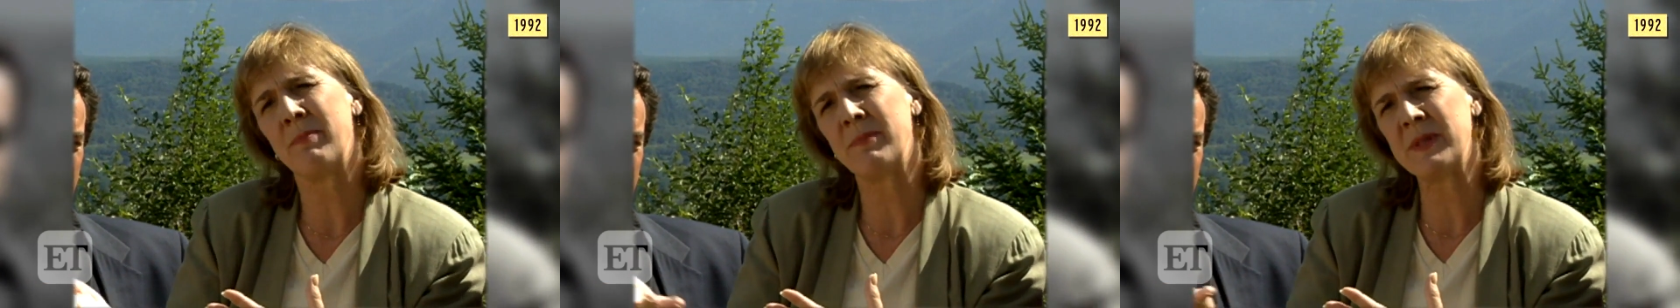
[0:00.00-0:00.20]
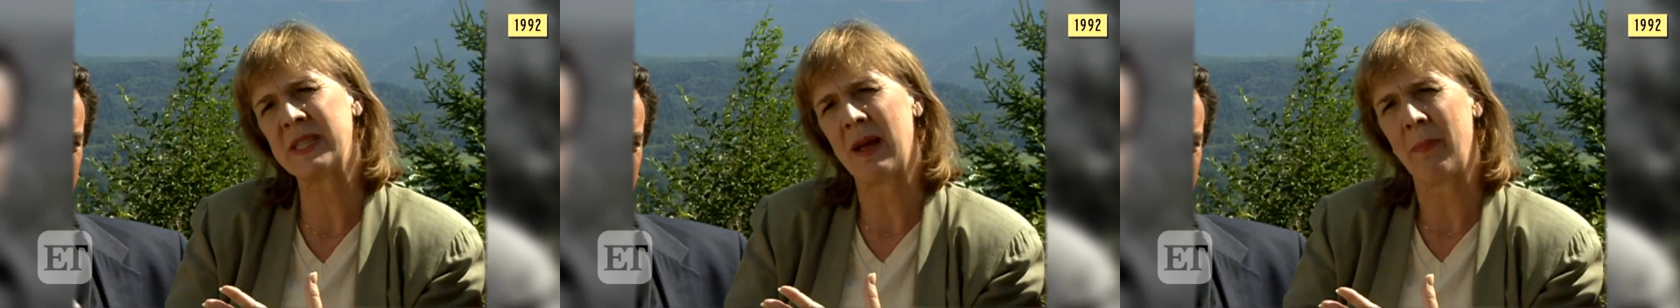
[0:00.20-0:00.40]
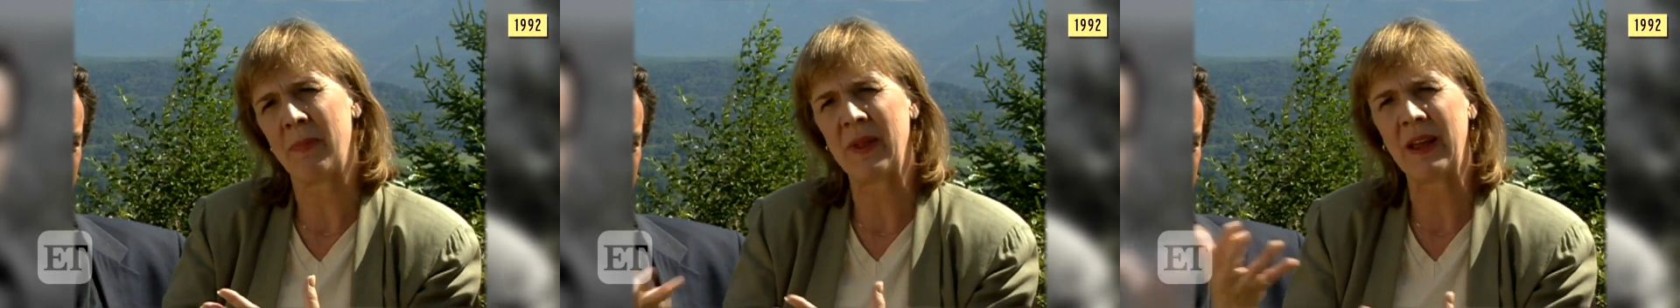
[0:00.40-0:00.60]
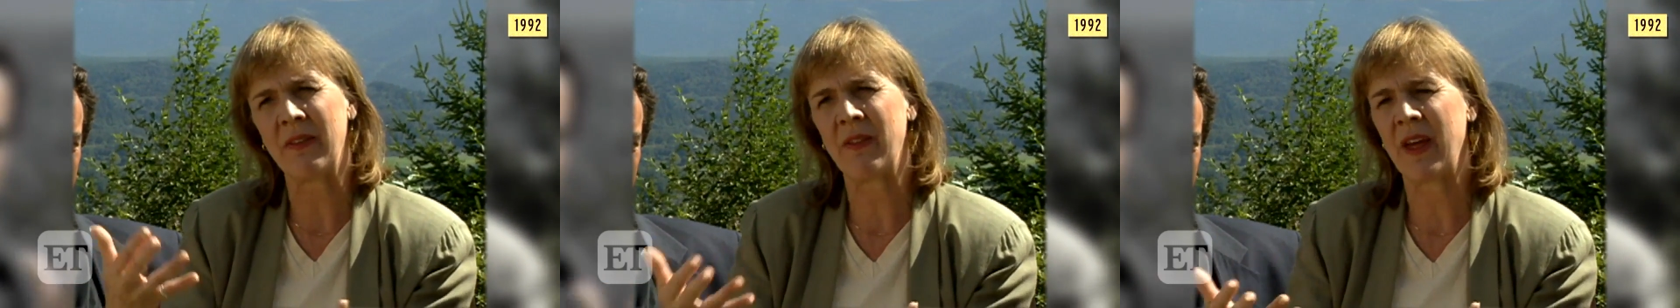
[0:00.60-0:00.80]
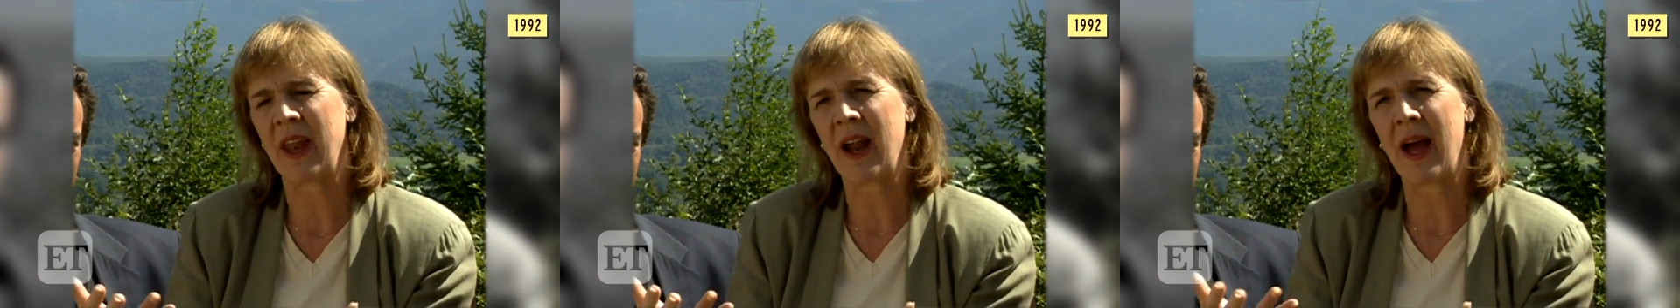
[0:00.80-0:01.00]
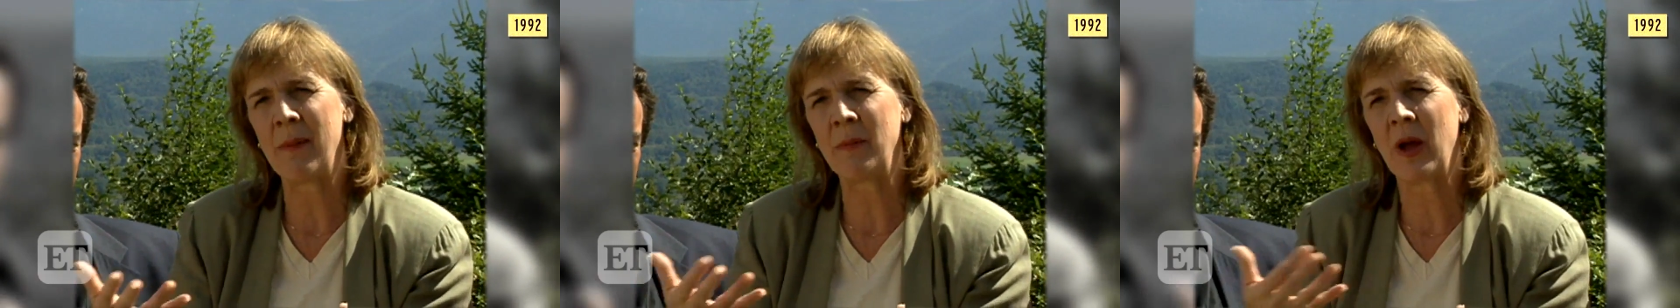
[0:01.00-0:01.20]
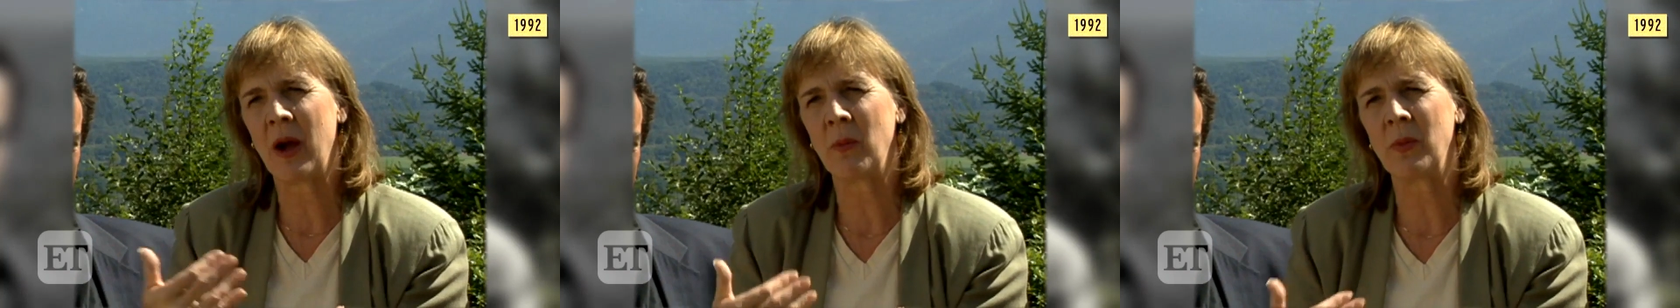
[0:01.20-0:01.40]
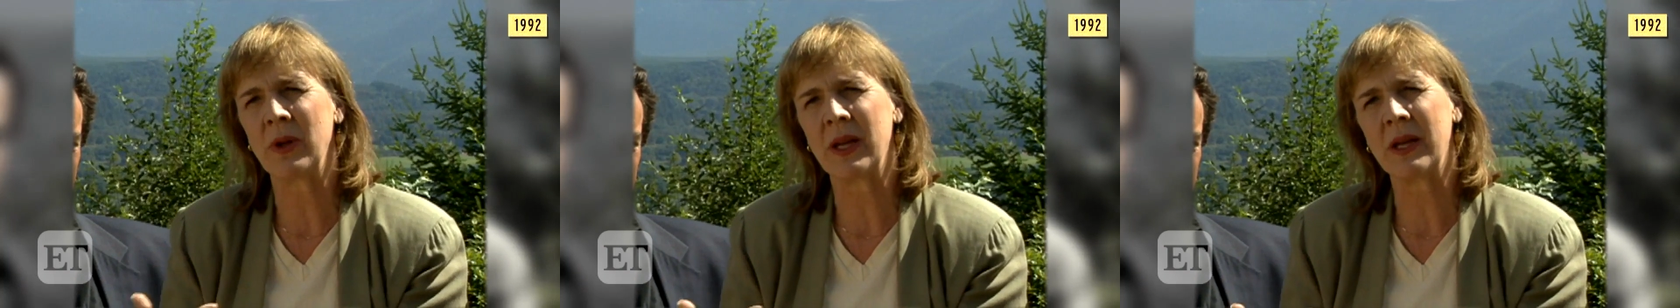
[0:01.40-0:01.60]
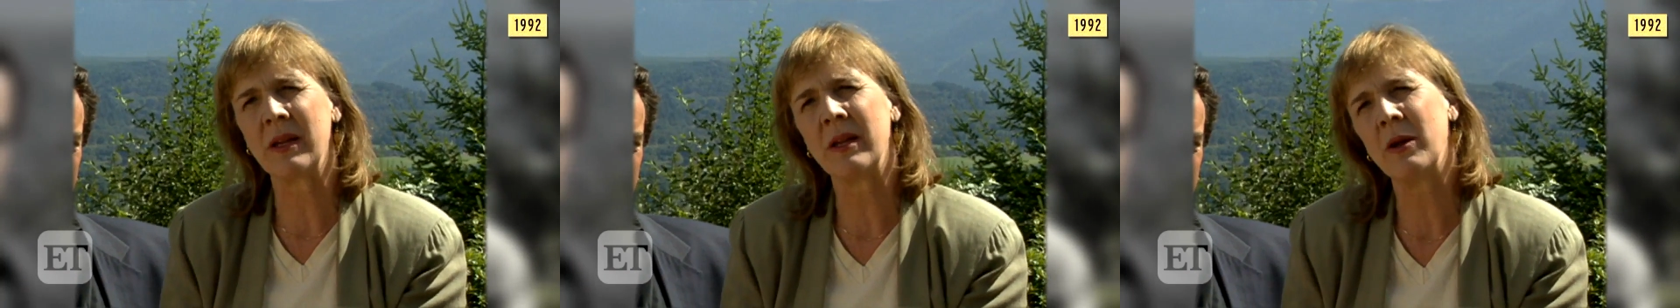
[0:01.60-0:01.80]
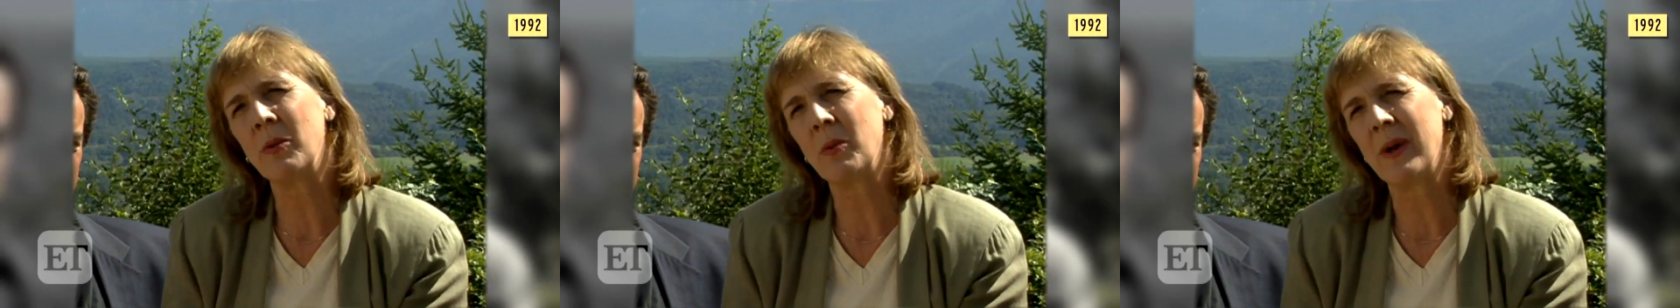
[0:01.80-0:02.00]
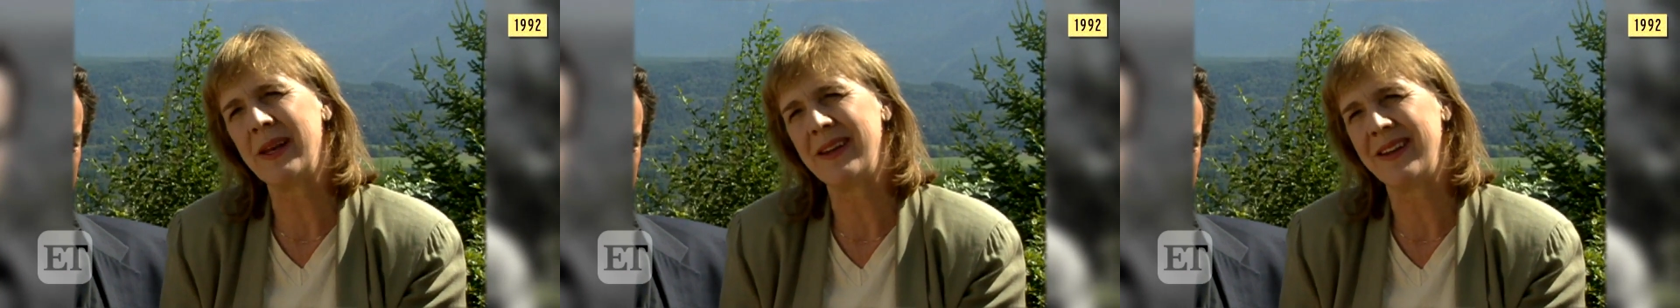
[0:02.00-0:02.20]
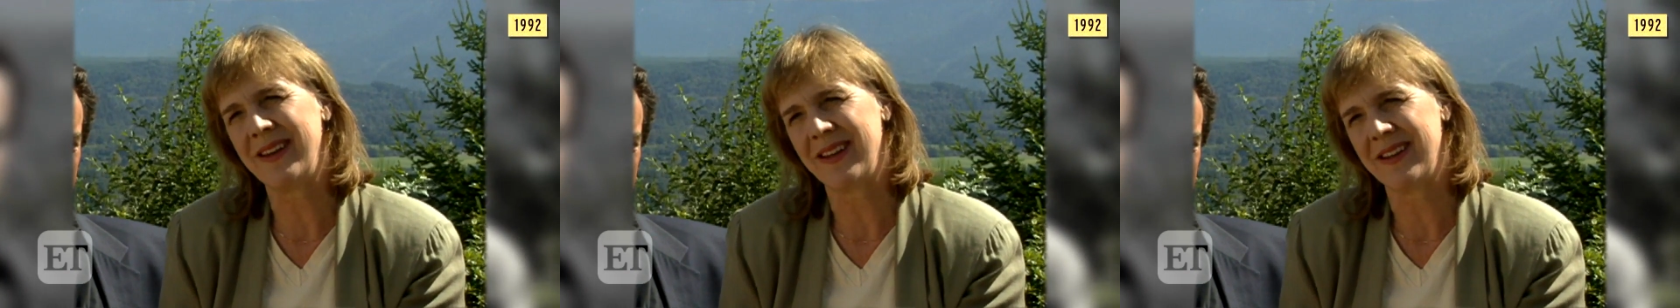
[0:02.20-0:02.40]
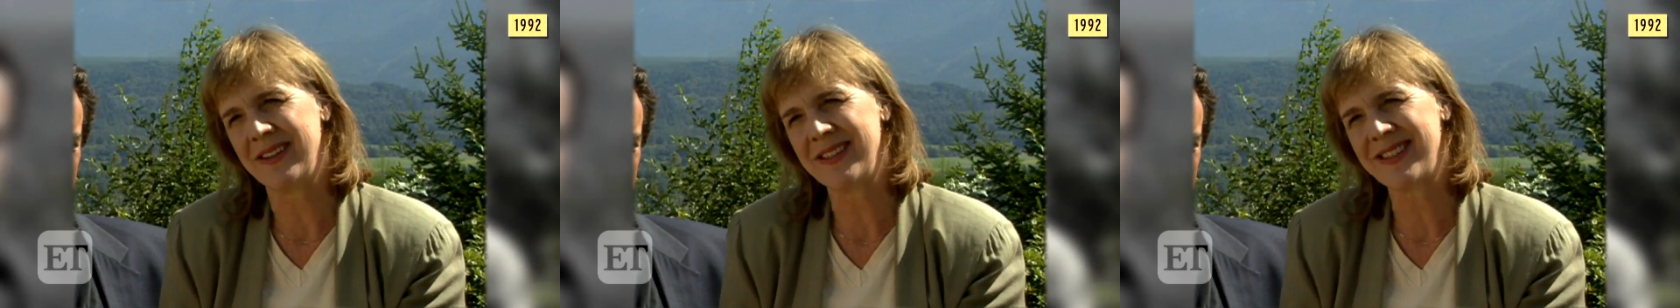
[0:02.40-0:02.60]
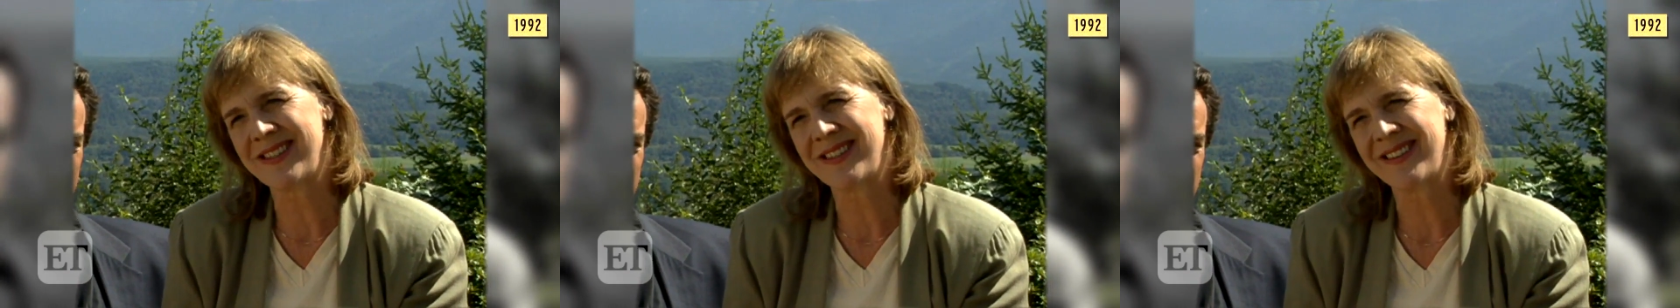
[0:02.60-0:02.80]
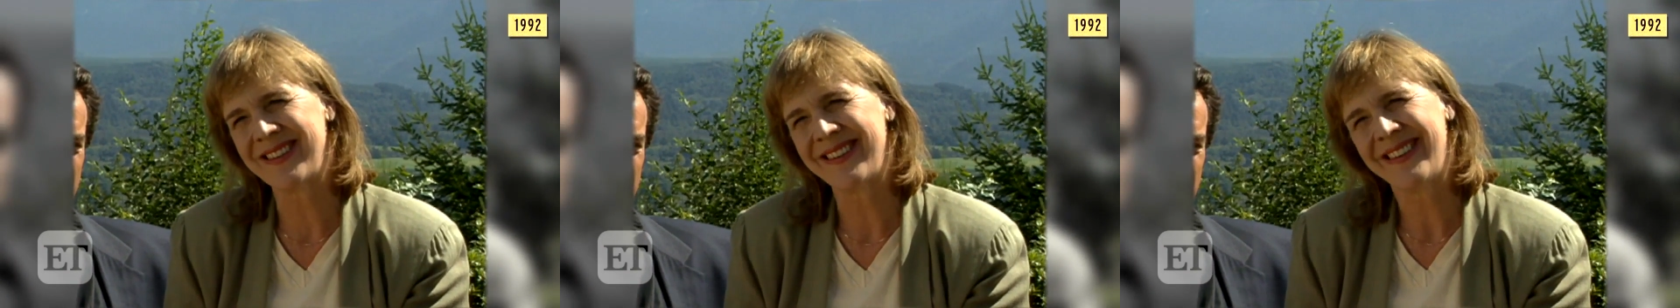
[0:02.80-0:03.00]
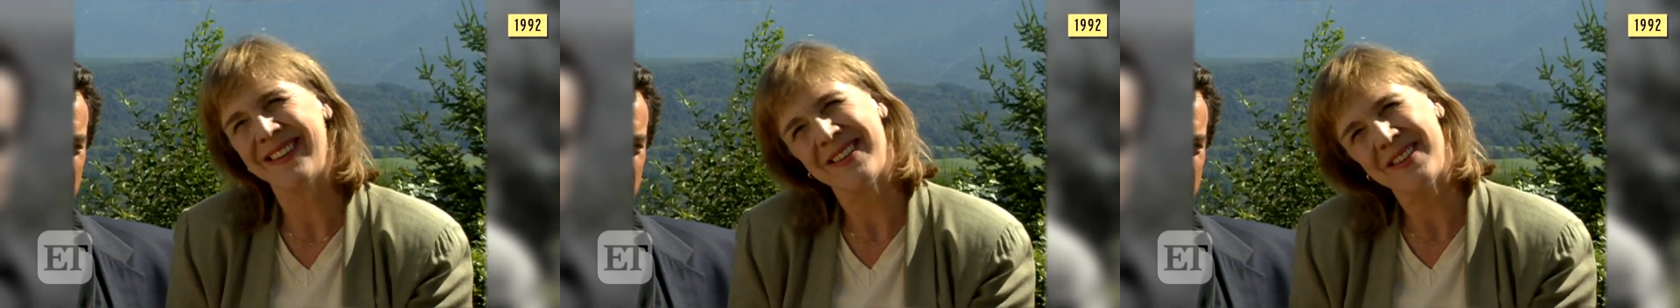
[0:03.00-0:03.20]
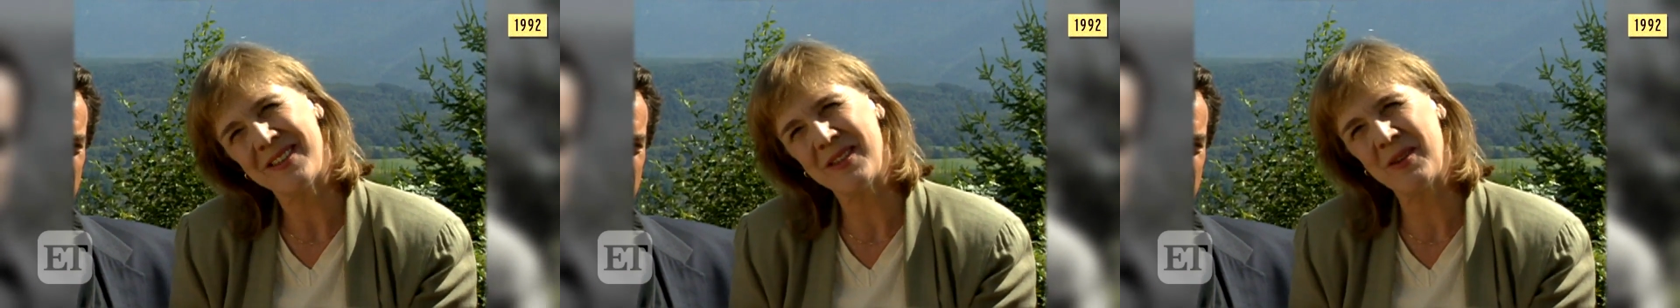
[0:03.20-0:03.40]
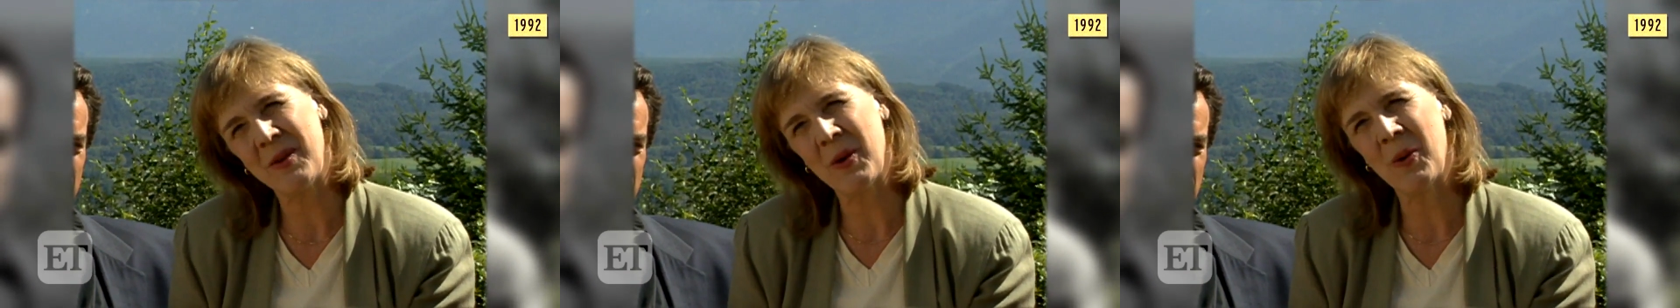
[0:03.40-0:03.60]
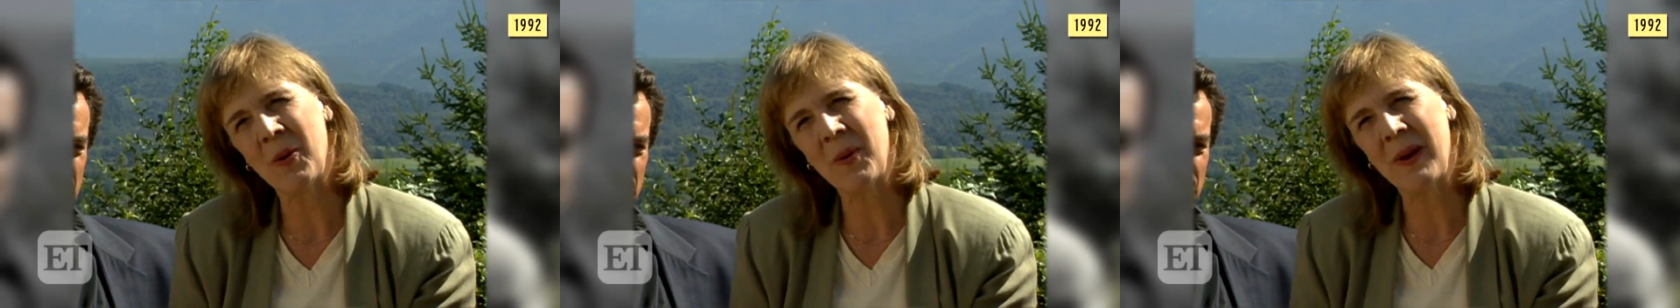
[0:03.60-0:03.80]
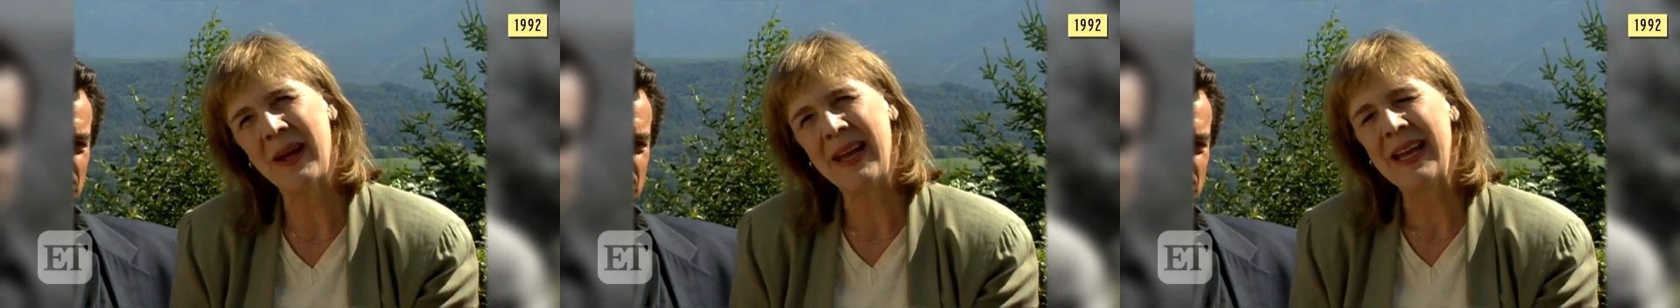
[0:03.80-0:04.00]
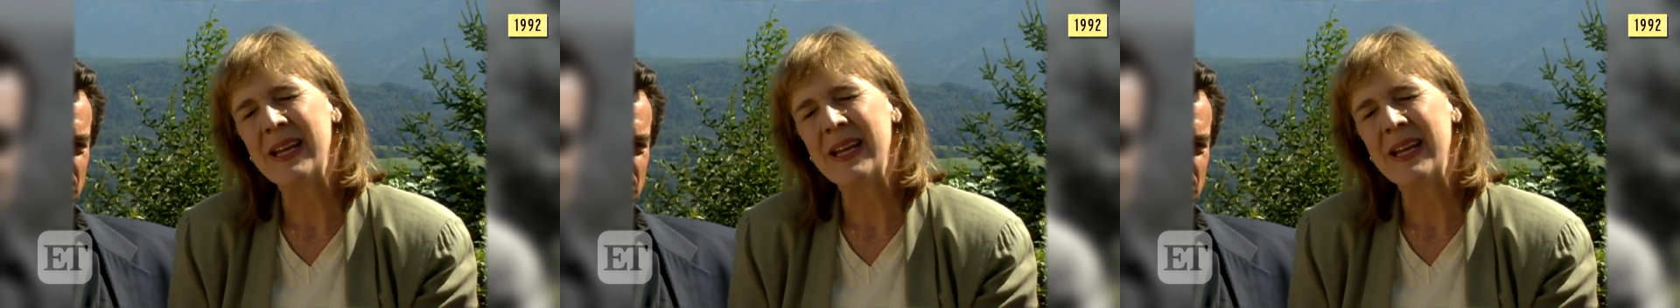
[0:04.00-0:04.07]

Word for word: something that I'm not really clear what it is, you know? Sure.